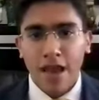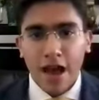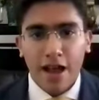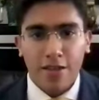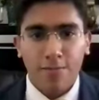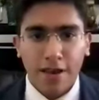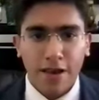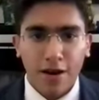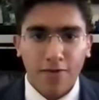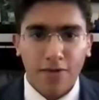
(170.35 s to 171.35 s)
And
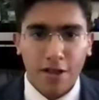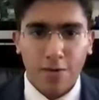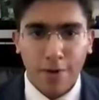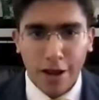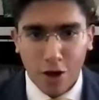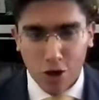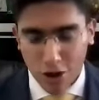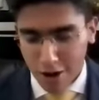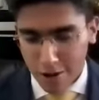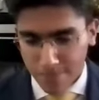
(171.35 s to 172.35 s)
speaking of
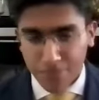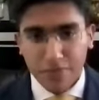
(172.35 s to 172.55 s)
inspirational,